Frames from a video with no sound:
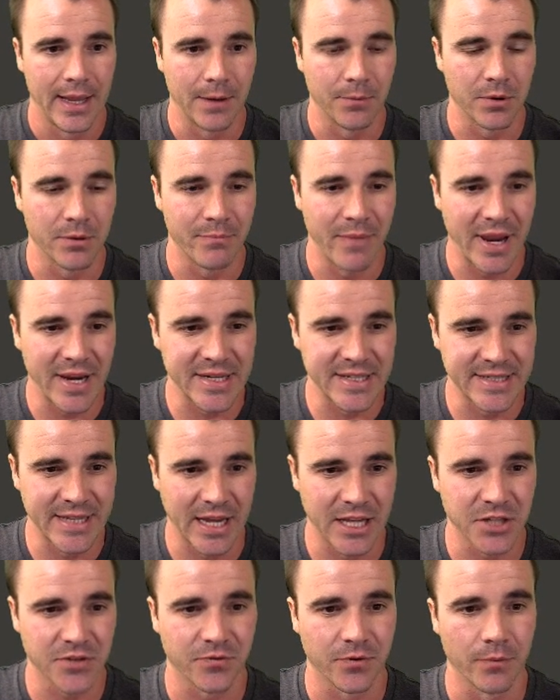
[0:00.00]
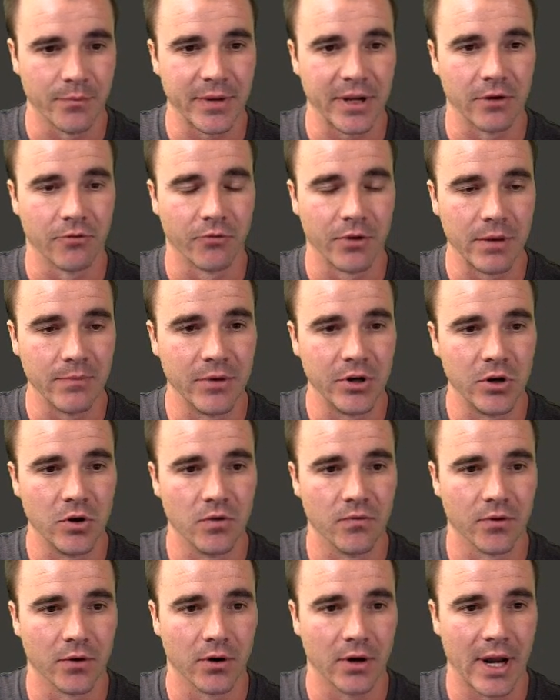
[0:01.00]
It would make sense for me to
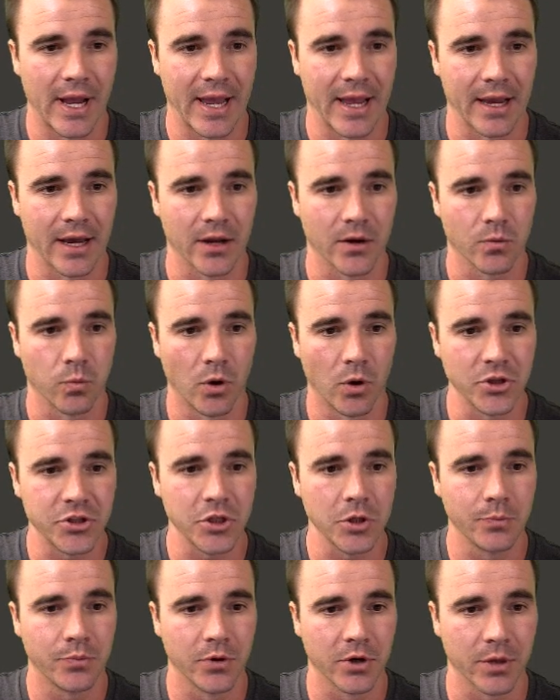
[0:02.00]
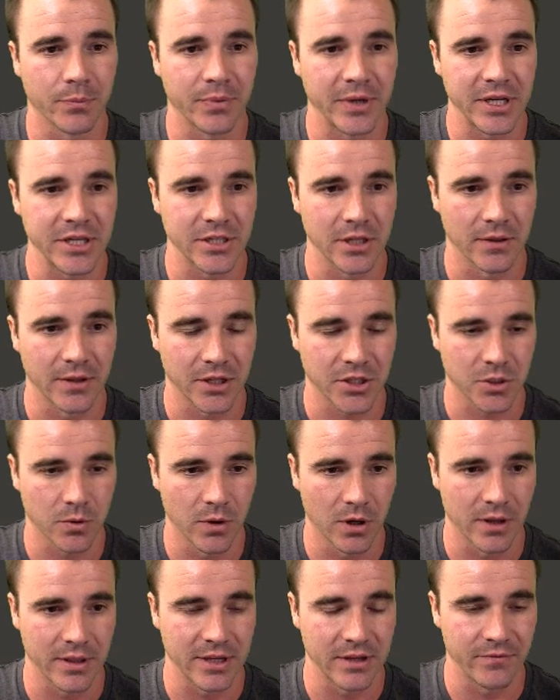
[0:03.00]
remaneuver, and once you put a piece on that
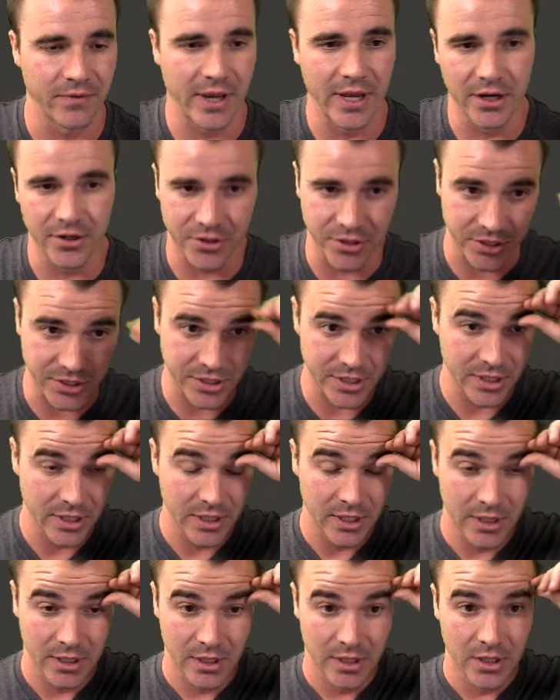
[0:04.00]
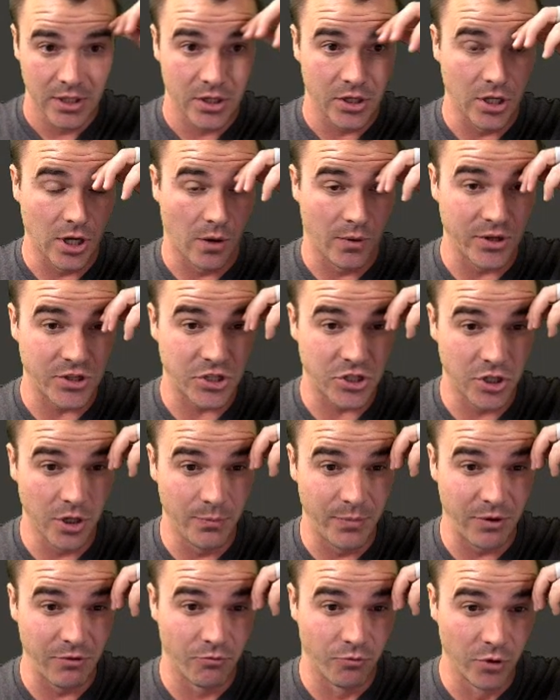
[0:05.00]
square, the advantage is, it
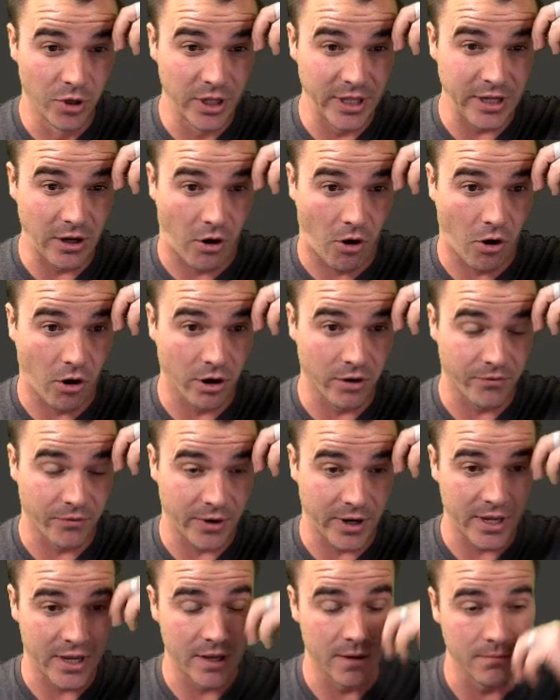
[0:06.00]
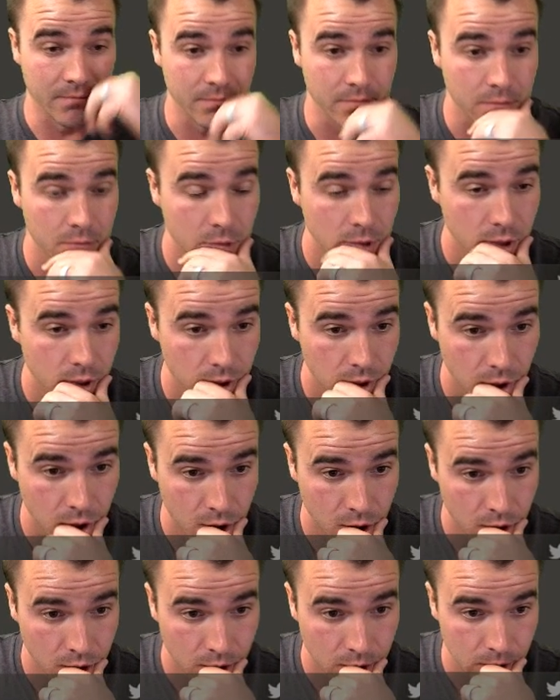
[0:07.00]
should be really hard for him.
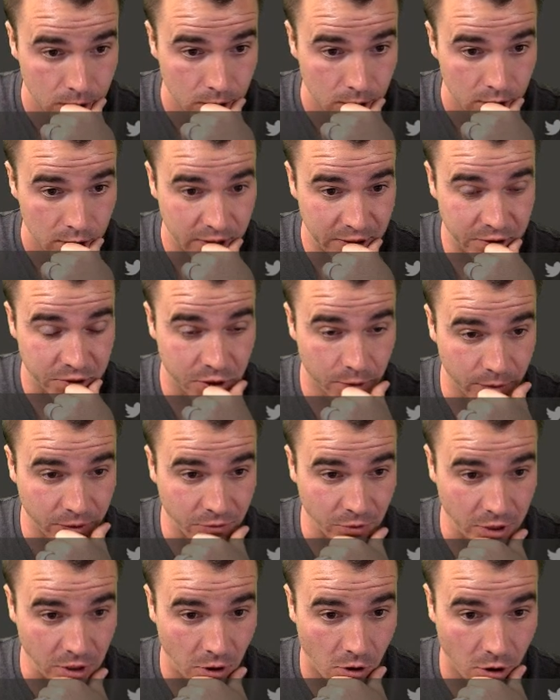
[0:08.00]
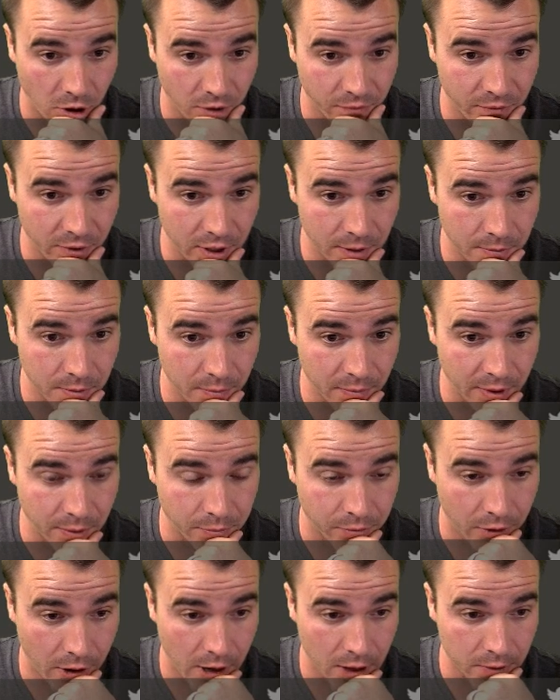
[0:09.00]
It should be really hard for him to
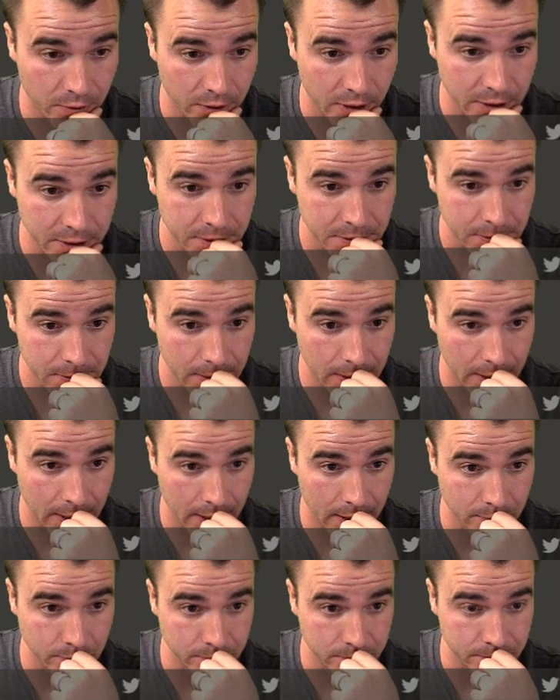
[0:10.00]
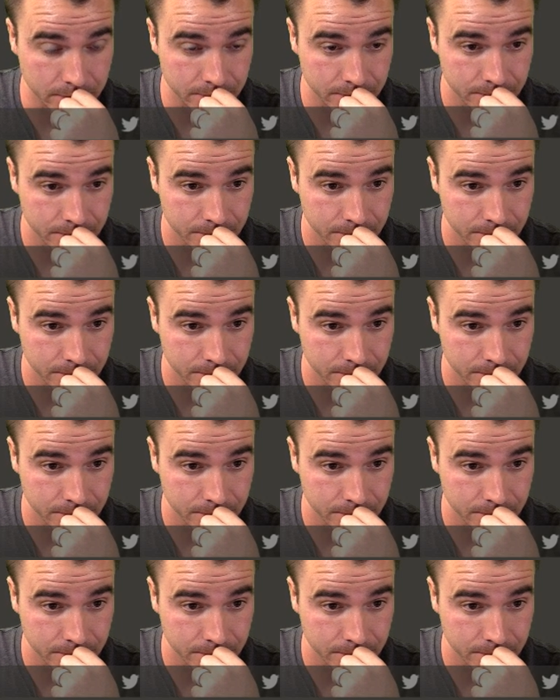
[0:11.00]
make progress. So